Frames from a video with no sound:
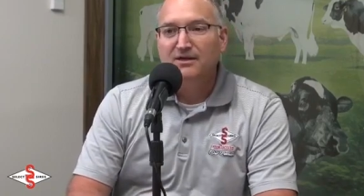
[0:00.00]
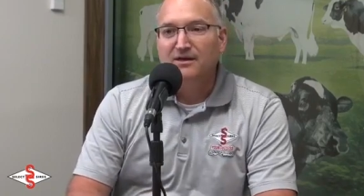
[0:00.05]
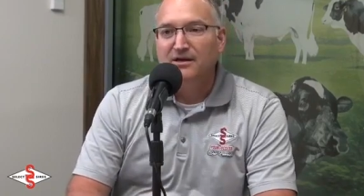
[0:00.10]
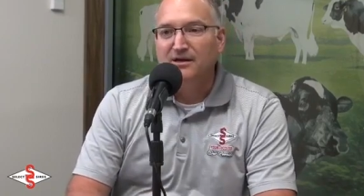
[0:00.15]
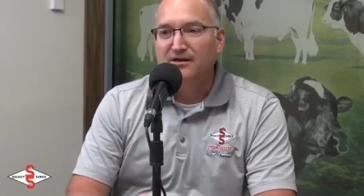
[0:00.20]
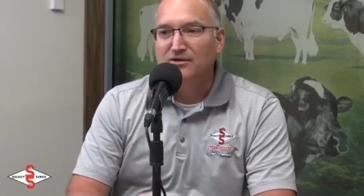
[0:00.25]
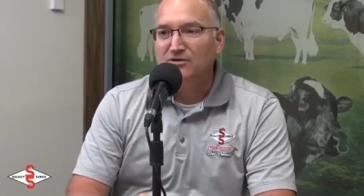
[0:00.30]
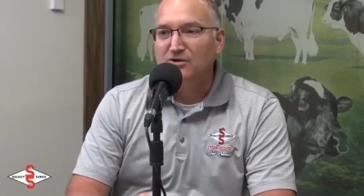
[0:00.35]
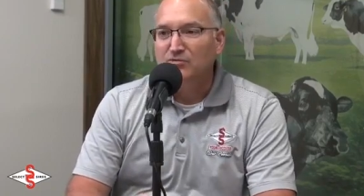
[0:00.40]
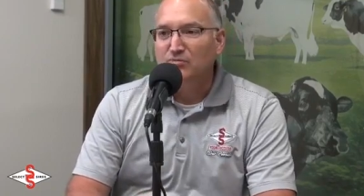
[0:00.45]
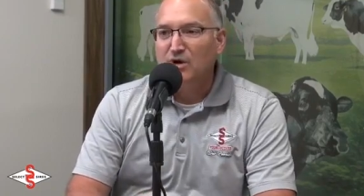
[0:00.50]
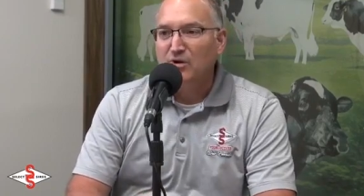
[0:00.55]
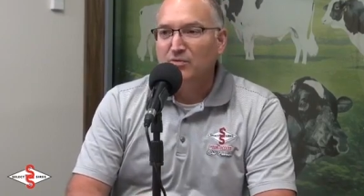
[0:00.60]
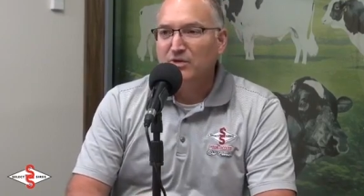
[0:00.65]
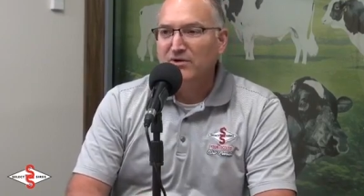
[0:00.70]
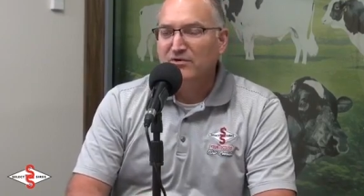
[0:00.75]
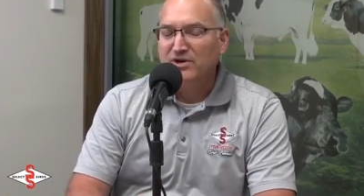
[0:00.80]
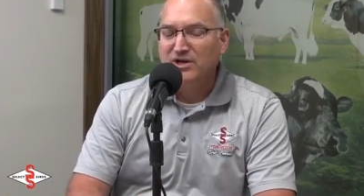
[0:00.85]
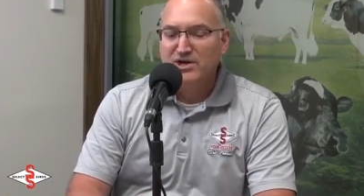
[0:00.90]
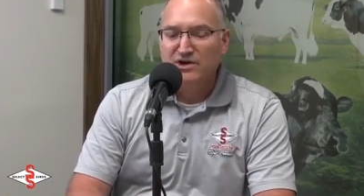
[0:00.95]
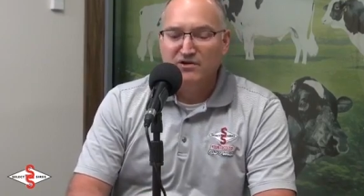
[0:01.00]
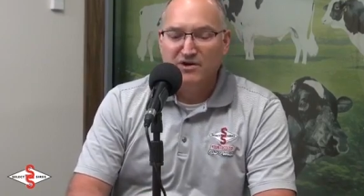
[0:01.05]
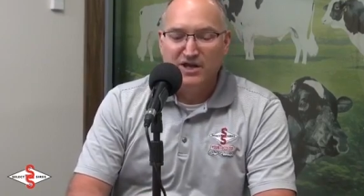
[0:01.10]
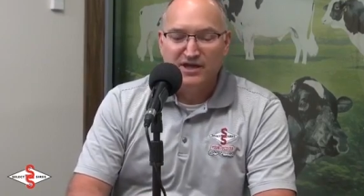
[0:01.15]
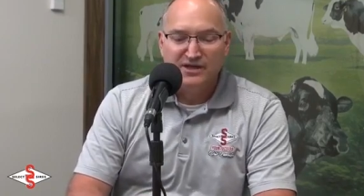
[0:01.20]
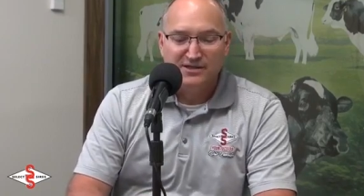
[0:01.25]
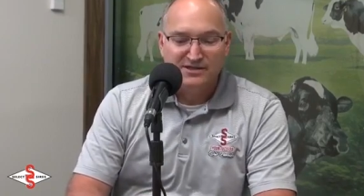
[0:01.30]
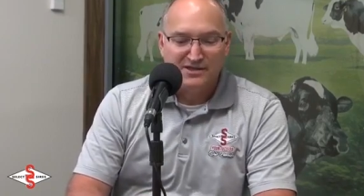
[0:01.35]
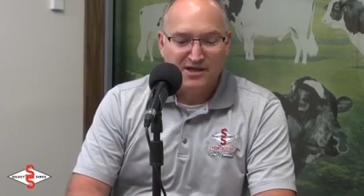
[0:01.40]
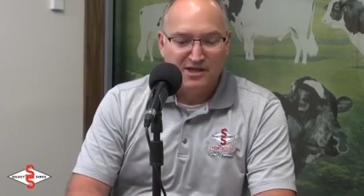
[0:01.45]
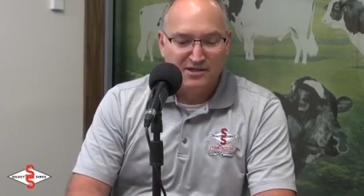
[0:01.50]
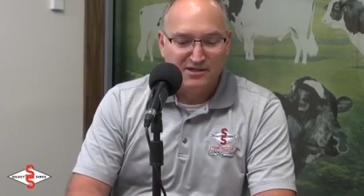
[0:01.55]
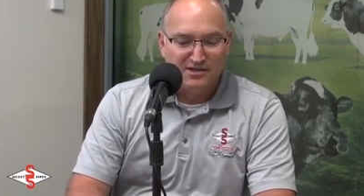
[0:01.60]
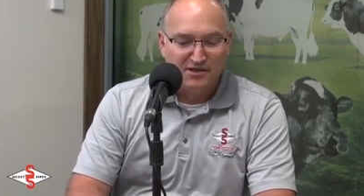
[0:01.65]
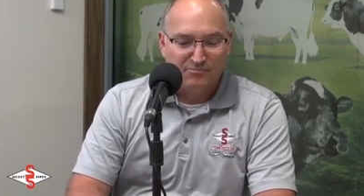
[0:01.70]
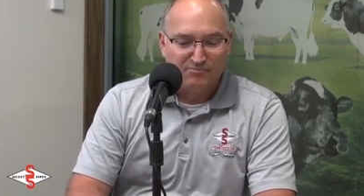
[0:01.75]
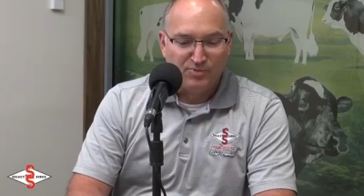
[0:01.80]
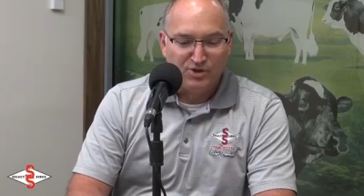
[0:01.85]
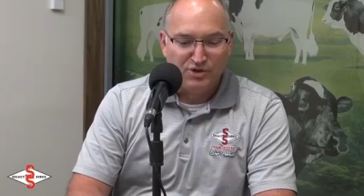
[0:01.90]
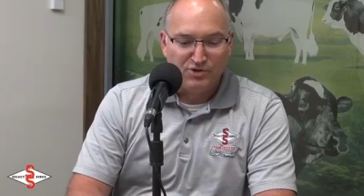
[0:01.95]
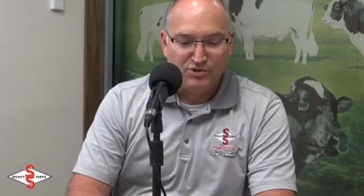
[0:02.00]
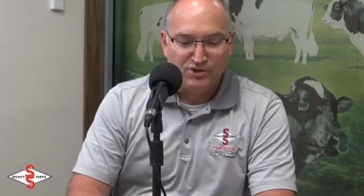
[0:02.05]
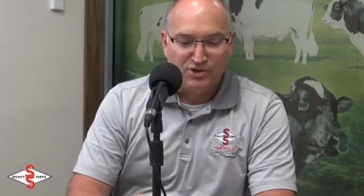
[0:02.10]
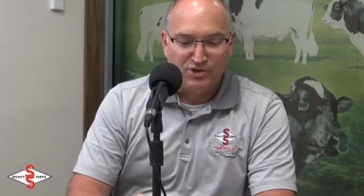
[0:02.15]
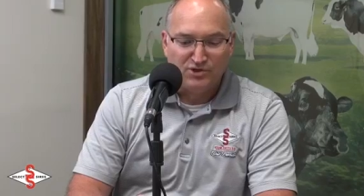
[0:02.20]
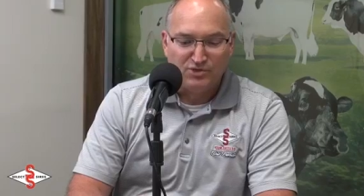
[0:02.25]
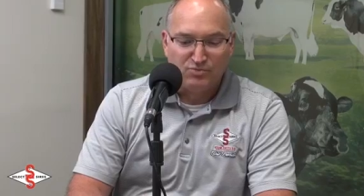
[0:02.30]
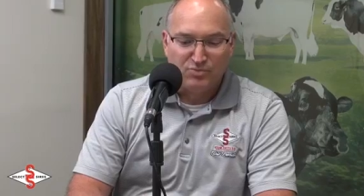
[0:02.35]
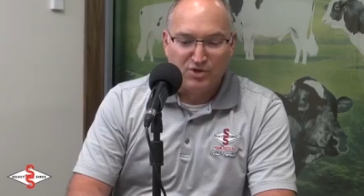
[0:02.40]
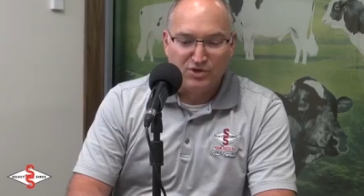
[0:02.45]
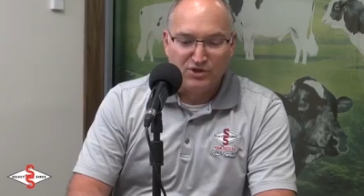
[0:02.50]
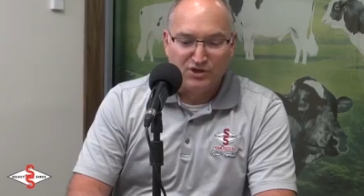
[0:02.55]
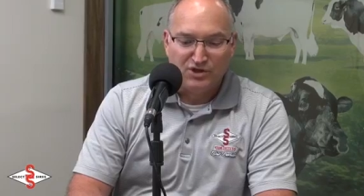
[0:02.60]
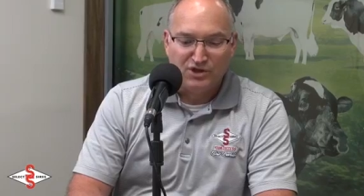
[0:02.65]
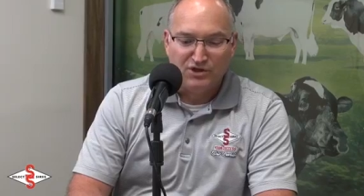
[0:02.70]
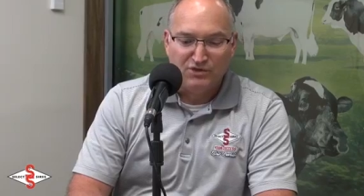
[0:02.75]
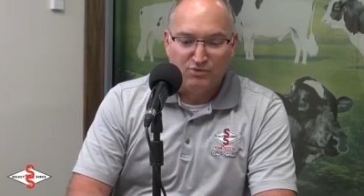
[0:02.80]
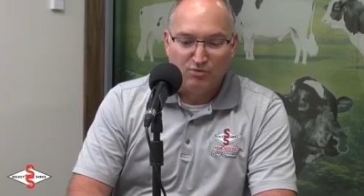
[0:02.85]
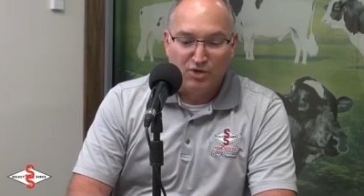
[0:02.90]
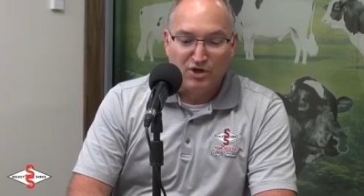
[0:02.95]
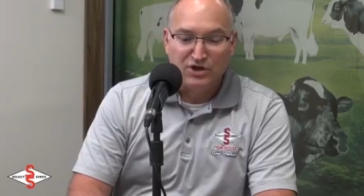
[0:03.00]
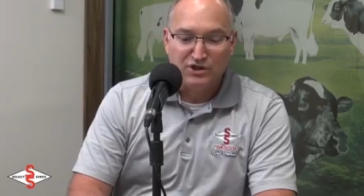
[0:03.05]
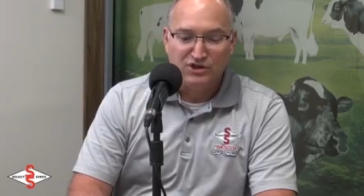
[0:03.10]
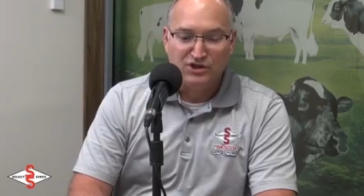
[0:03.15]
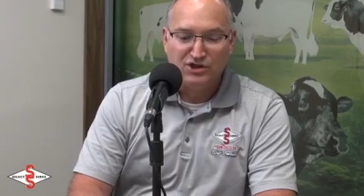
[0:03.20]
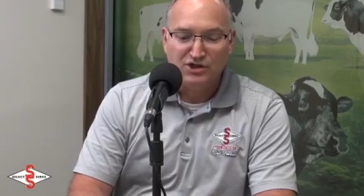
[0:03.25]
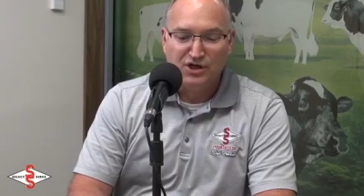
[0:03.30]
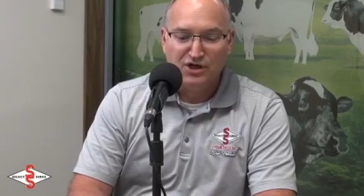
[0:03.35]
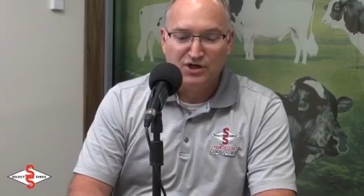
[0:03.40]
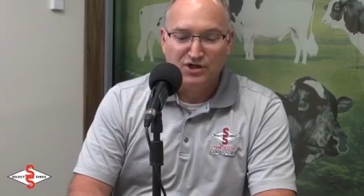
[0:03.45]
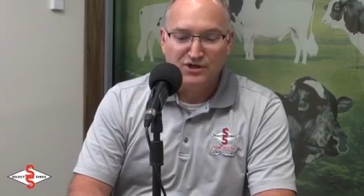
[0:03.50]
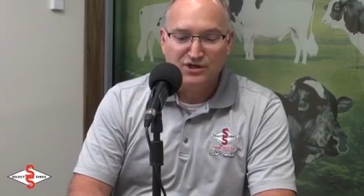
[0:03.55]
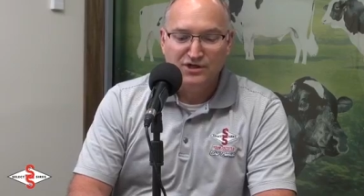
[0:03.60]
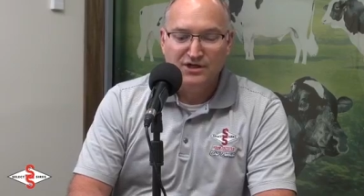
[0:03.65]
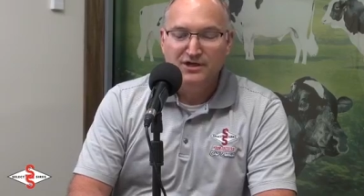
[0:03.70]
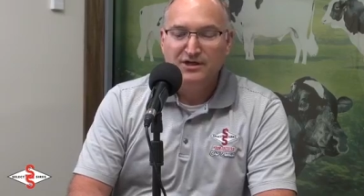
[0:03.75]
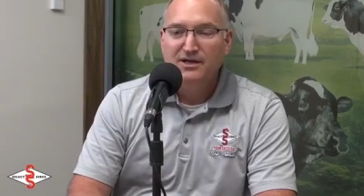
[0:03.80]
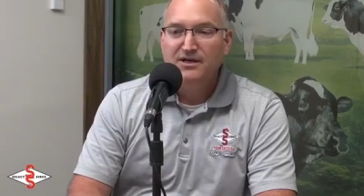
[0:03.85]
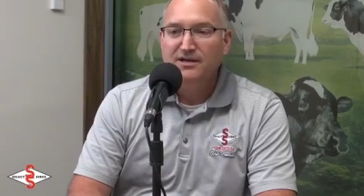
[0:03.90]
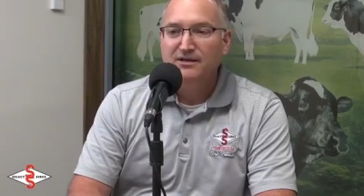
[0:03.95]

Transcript: And uh, what we were hearing is that uh, producers weren't, were concerned